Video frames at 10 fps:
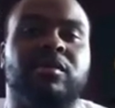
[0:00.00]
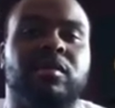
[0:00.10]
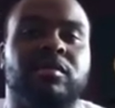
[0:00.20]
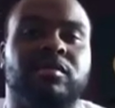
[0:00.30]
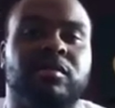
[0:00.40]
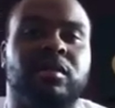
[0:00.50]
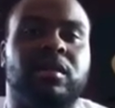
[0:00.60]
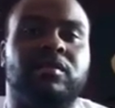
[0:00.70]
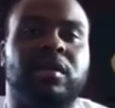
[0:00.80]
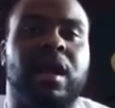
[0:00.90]
It was
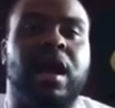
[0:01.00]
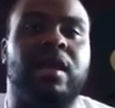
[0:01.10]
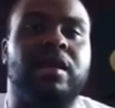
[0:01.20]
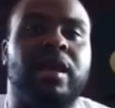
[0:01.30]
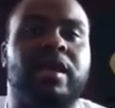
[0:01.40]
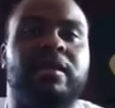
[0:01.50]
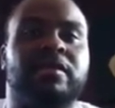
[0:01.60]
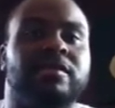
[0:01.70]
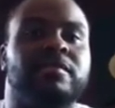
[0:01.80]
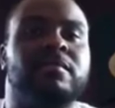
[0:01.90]
closer to holidays,
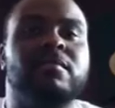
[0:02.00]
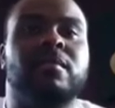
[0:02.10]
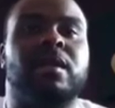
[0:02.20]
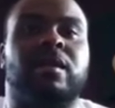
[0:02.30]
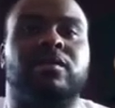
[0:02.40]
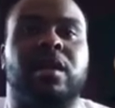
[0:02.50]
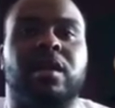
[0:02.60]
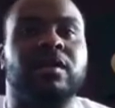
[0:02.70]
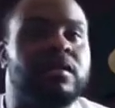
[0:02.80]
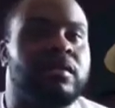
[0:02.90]
and I was trying to,